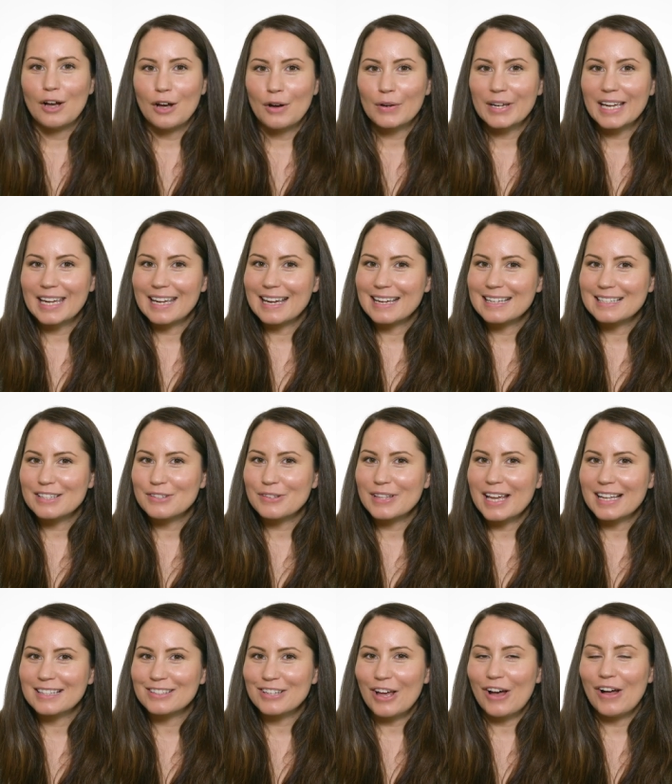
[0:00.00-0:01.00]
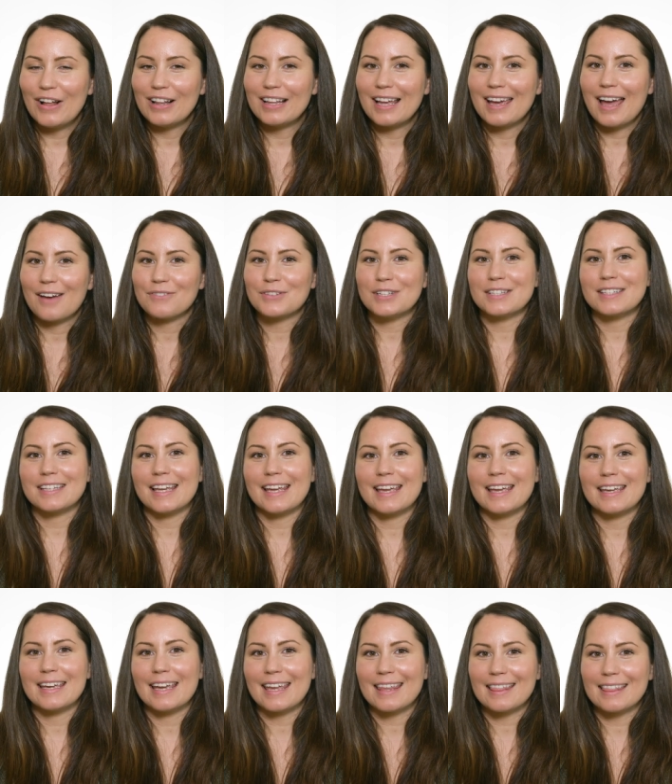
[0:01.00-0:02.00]
Okay guys, so that's all I have to
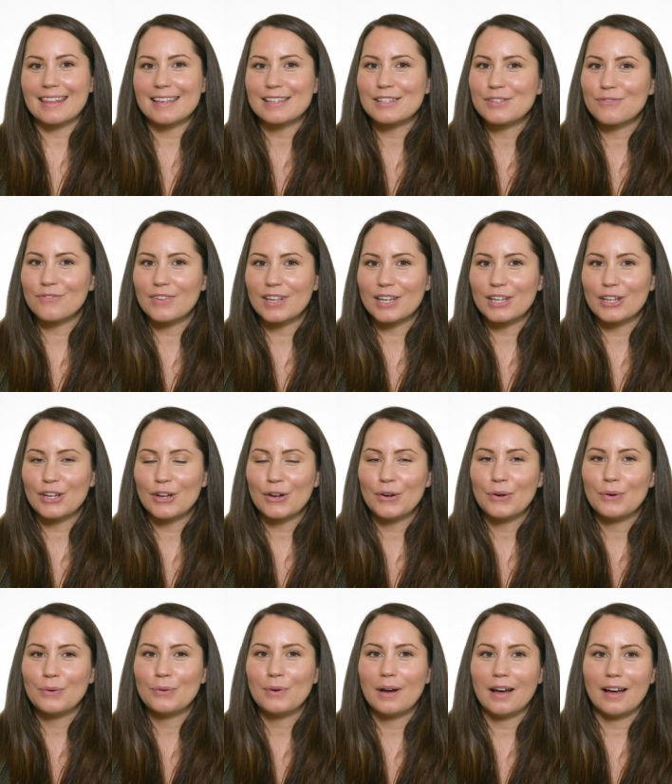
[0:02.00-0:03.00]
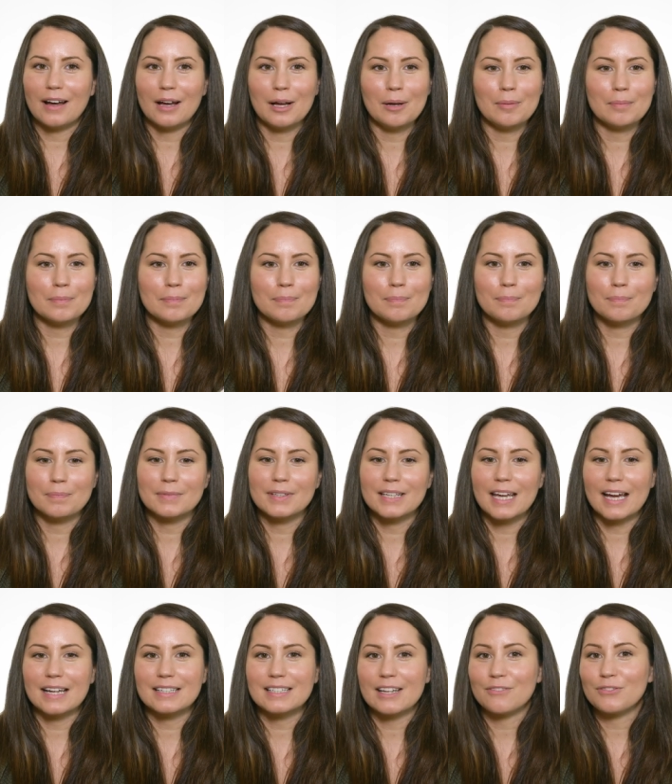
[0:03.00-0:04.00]
say in this video. Um,
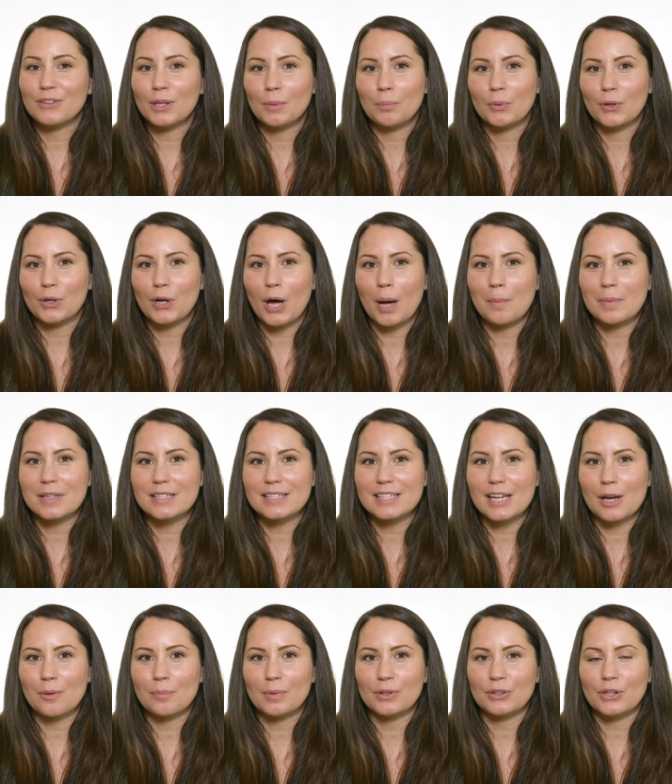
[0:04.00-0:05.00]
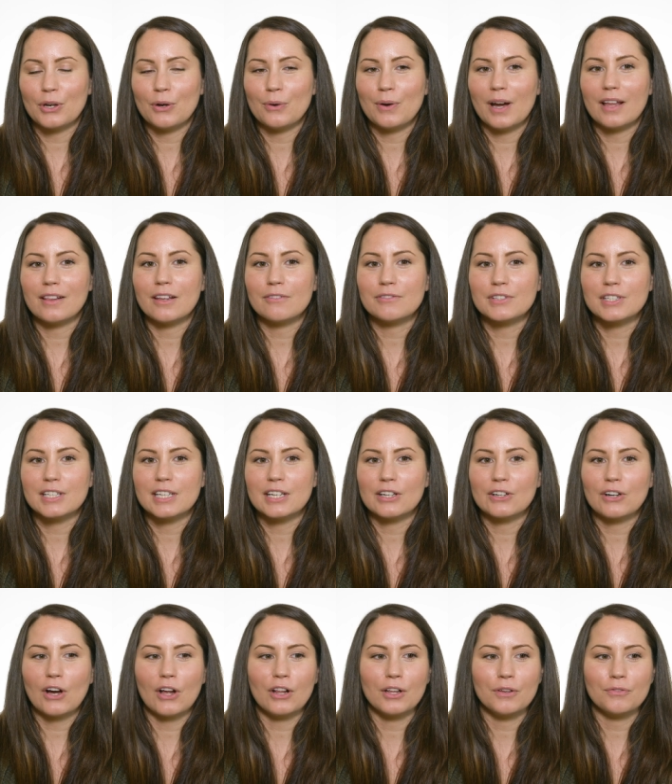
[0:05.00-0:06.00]
yeah, definitely put comments down below. I love to
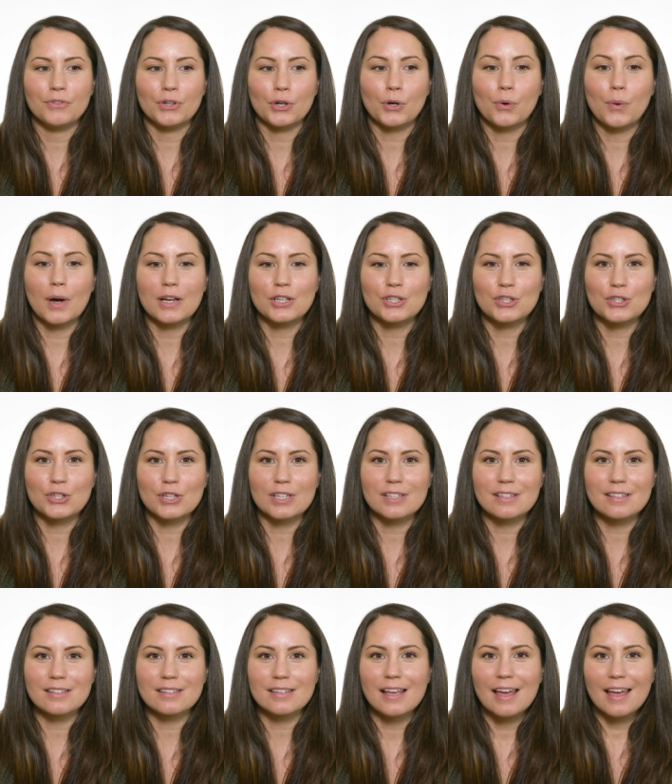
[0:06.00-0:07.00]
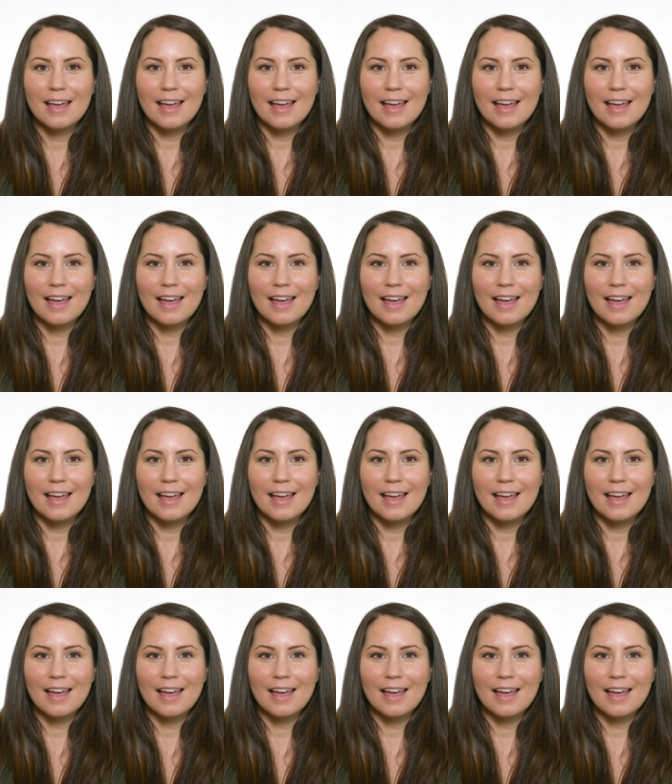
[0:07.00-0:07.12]
hear all of your questions,